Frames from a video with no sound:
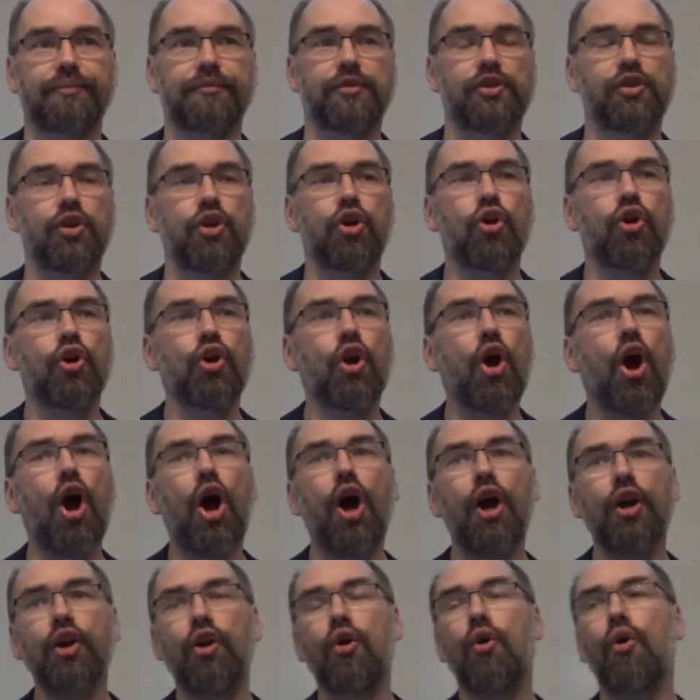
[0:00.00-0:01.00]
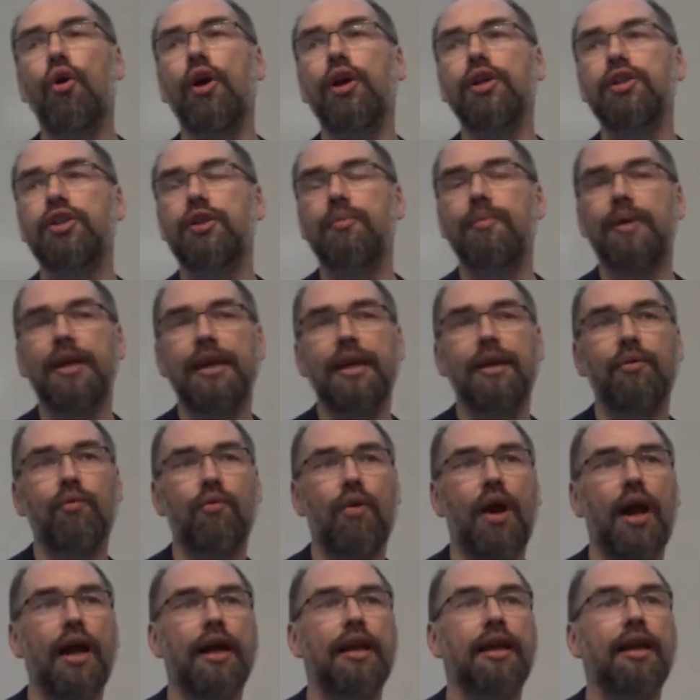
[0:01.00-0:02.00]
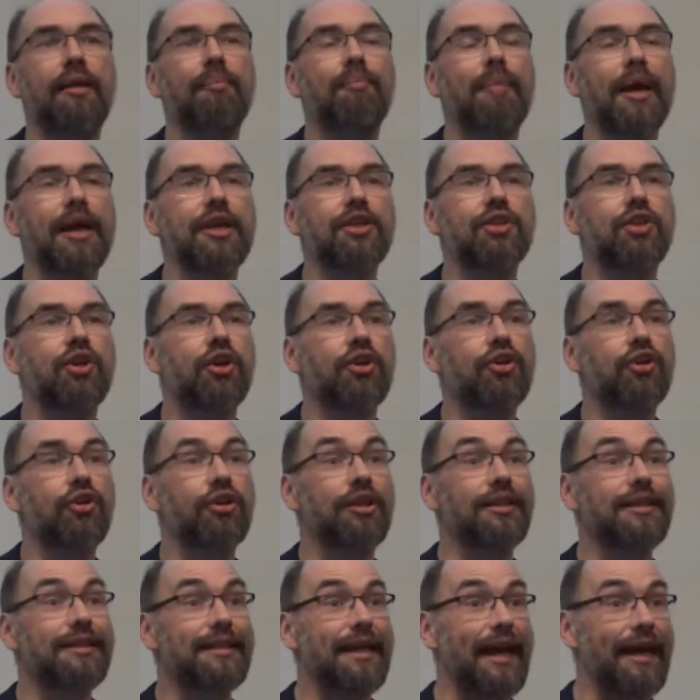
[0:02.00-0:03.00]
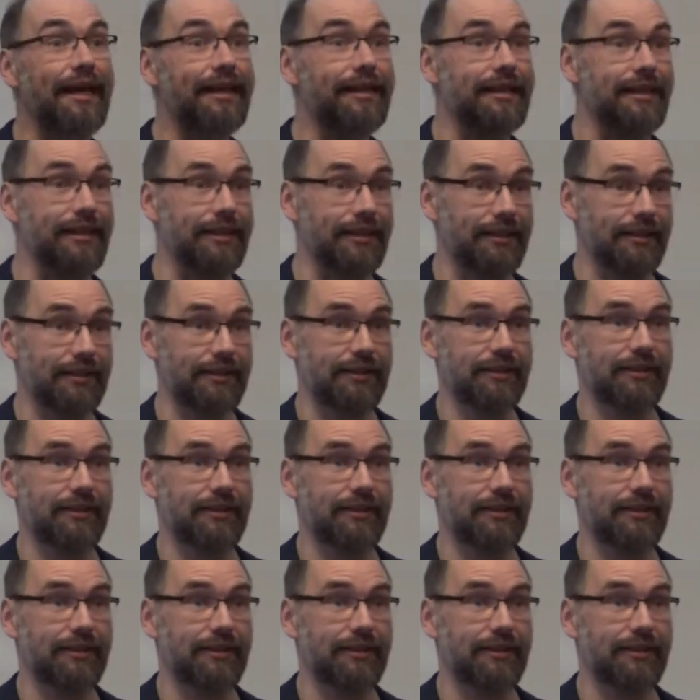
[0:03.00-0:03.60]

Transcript: So you're not going to be writing based on your data.